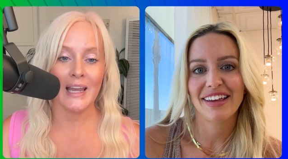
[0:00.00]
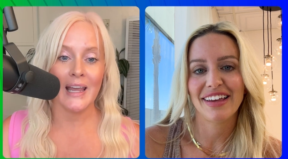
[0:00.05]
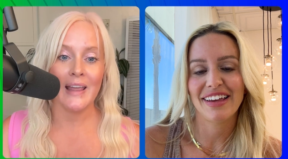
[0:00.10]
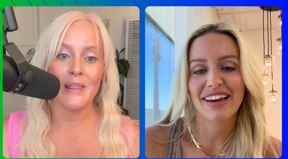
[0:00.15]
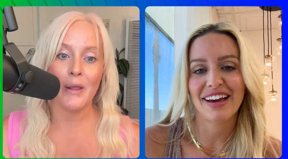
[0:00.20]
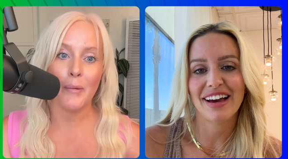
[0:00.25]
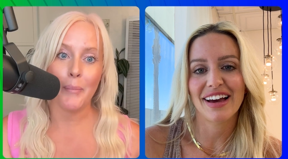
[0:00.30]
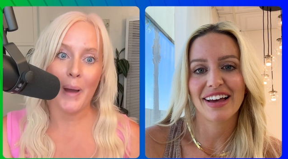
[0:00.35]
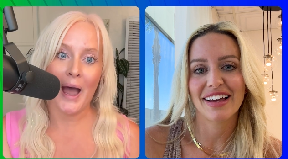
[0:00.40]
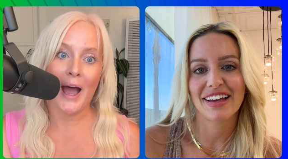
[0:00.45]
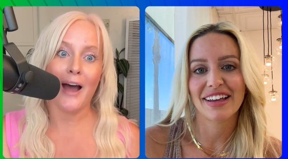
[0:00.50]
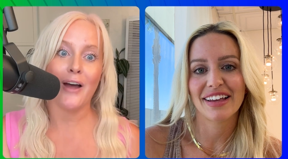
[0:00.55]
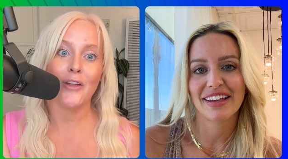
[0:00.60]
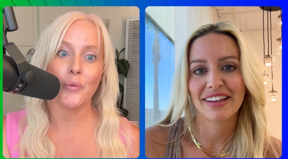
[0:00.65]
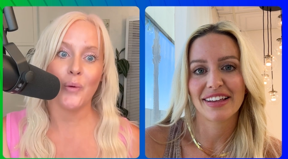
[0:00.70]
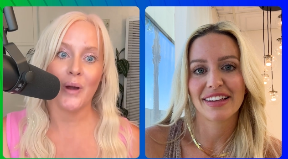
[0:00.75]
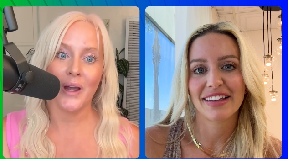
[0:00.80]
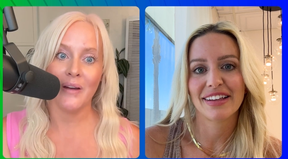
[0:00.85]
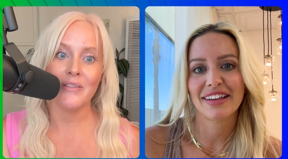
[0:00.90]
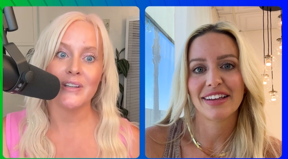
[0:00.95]
Speaker 1: in the
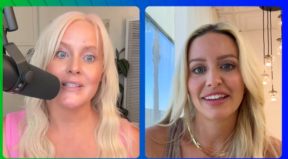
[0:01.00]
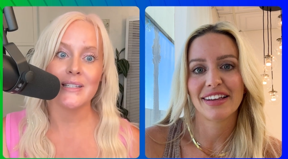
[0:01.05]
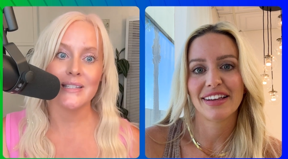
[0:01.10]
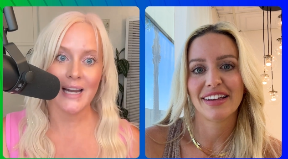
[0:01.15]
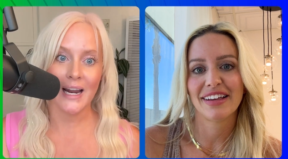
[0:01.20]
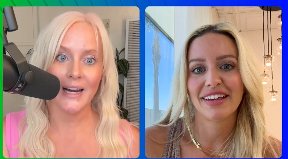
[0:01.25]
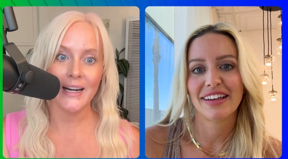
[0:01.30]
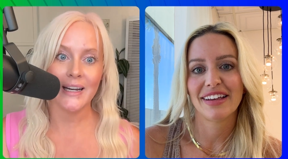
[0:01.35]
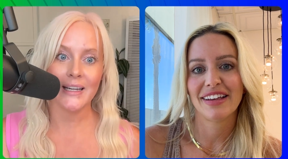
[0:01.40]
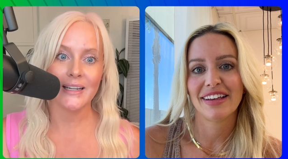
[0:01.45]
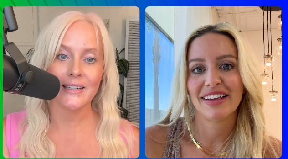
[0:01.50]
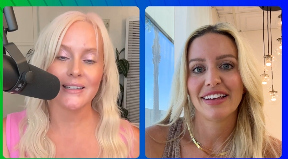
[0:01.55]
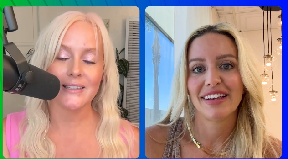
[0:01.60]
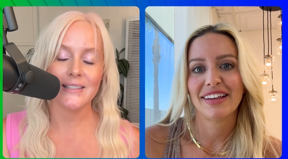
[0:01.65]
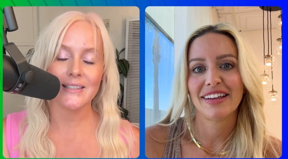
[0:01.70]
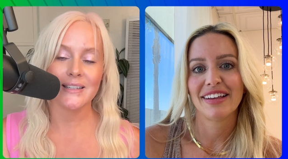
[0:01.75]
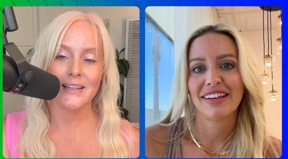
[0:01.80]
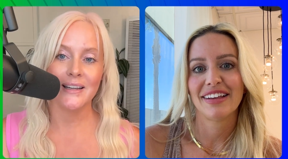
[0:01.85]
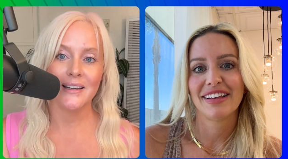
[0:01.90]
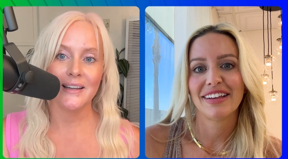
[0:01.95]
pathway of
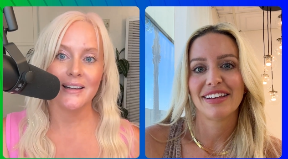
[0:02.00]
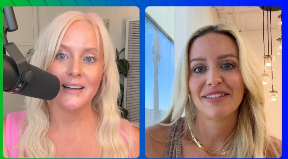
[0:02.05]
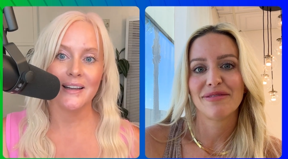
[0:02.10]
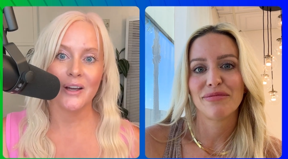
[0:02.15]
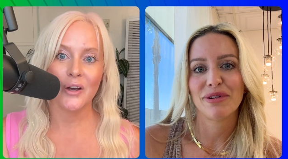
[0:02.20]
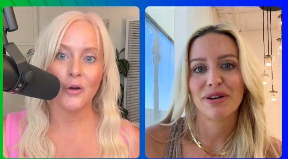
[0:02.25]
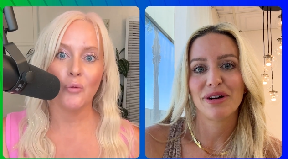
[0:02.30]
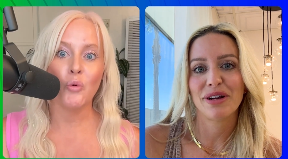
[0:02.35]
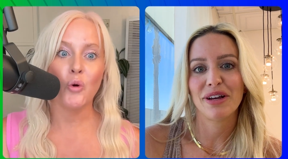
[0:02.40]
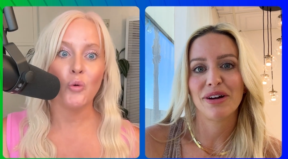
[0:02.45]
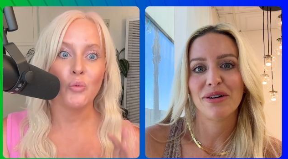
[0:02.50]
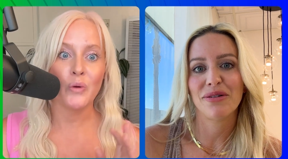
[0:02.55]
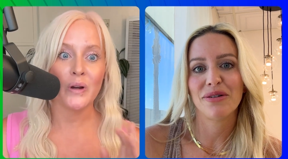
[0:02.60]
aesthetics will Very